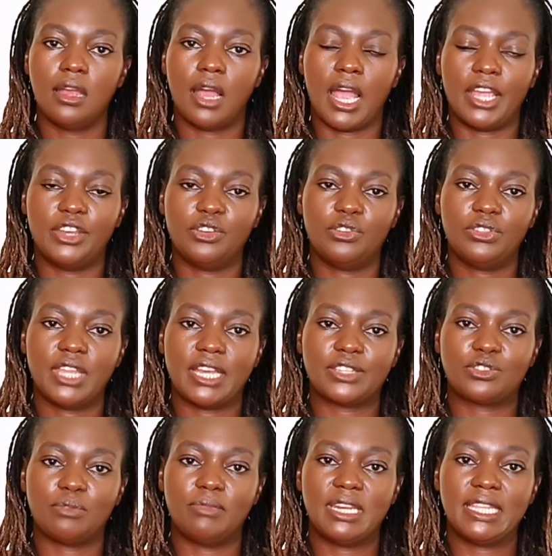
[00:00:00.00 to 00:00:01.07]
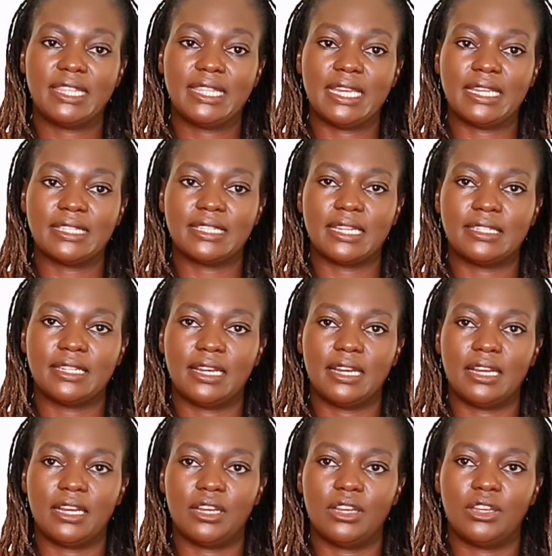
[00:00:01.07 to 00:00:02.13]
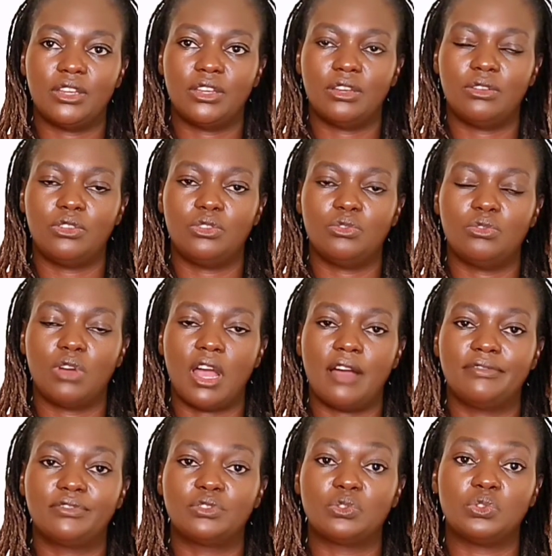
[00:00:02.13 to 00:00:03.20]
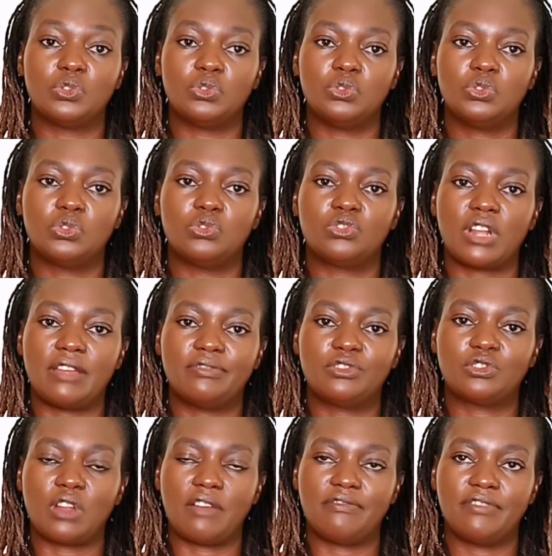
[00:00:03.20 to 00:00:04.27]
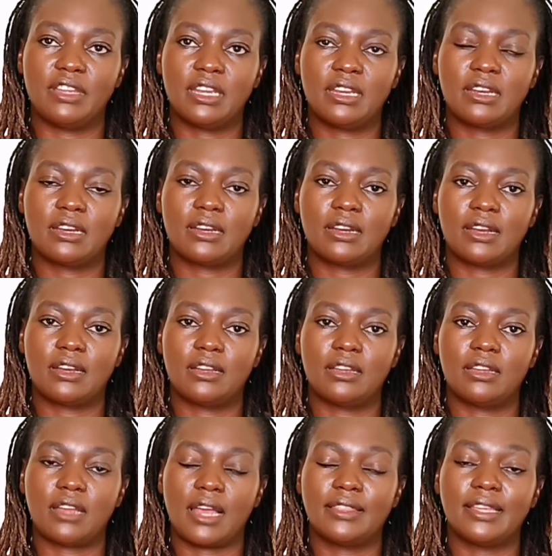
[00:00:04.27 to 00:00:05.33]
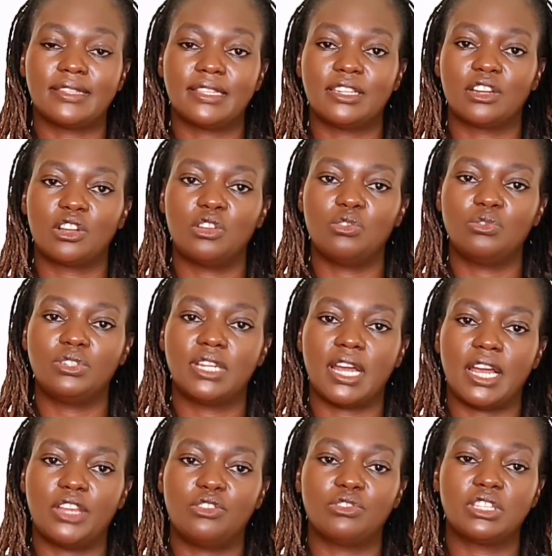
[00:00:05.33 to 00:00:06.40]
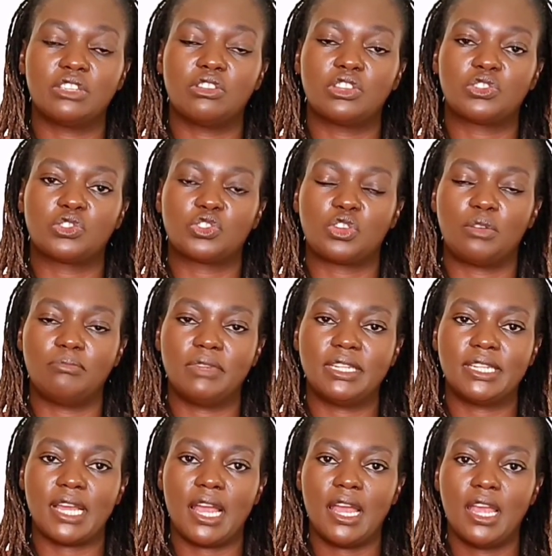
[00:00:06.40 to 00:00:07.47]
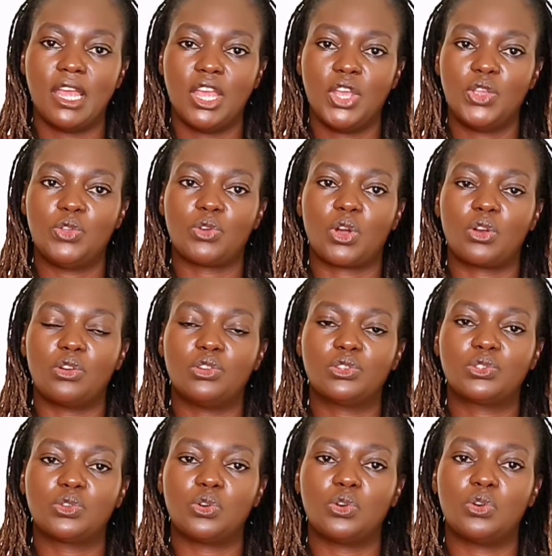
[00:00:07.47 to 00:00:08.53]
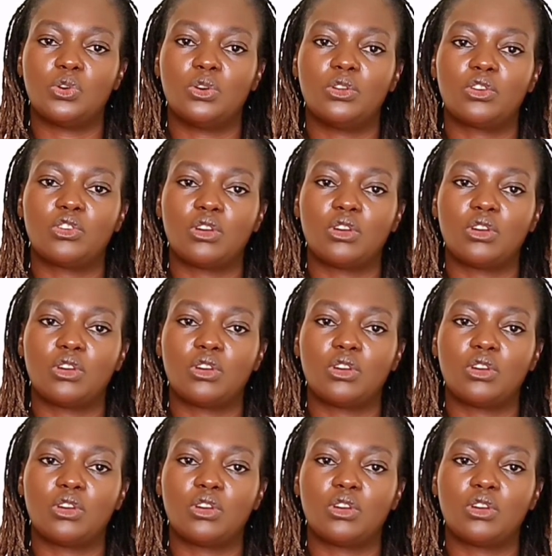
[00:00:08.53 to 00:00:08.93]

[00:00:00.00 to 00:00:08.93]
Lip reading: I know there are so many things that you have to do to drive traffic. Others include using your social media. You can also